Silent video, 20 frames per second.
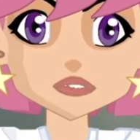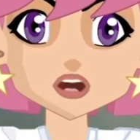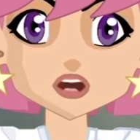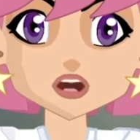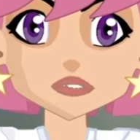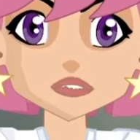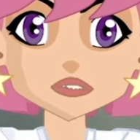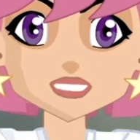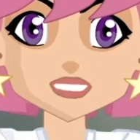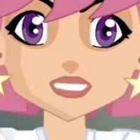
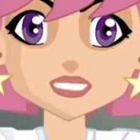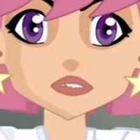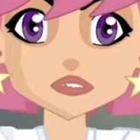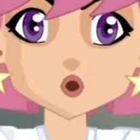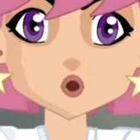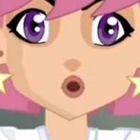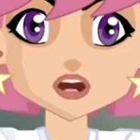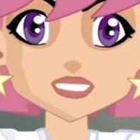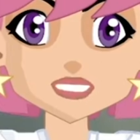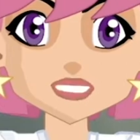thoughts in the
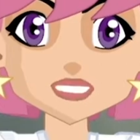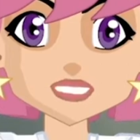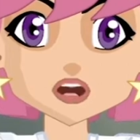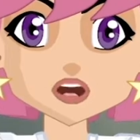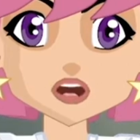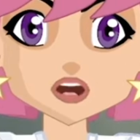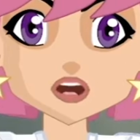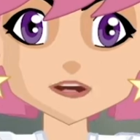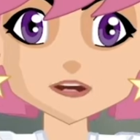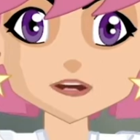front and
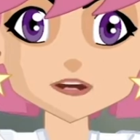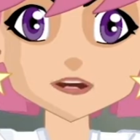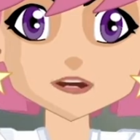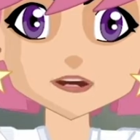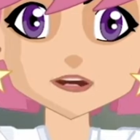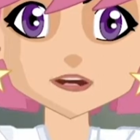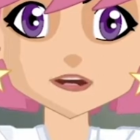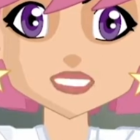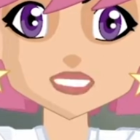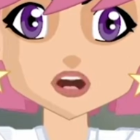have
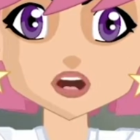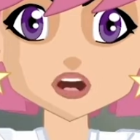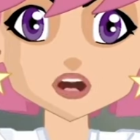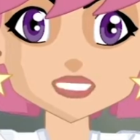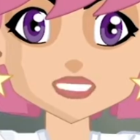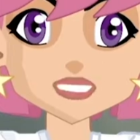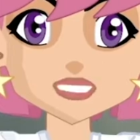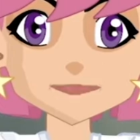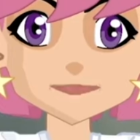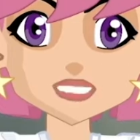a
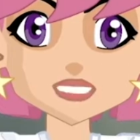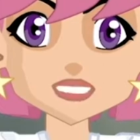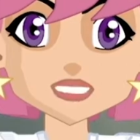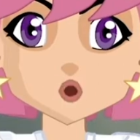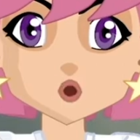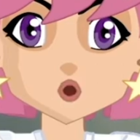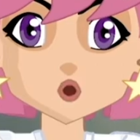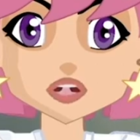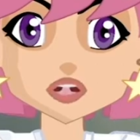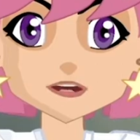second
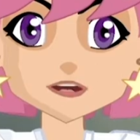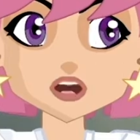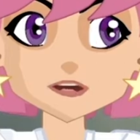personality